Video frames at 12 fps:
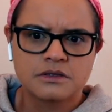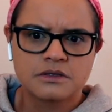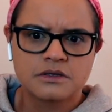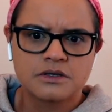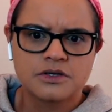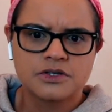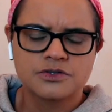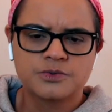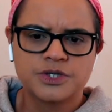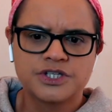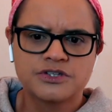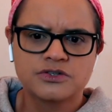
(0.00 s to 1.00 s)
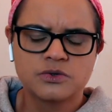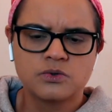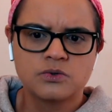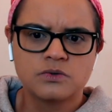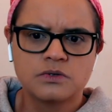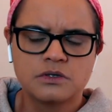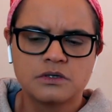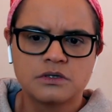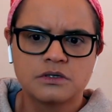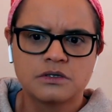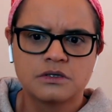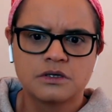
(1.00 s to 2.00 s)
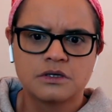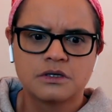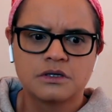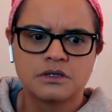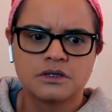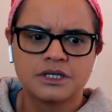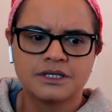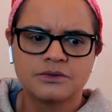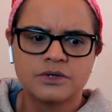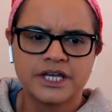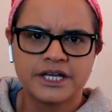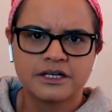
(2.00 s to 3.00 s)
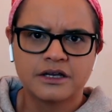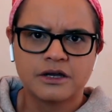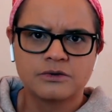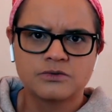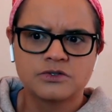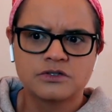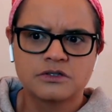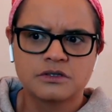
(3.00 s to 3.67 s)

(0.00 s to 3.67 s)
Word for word: Because we saw the little kid ghost,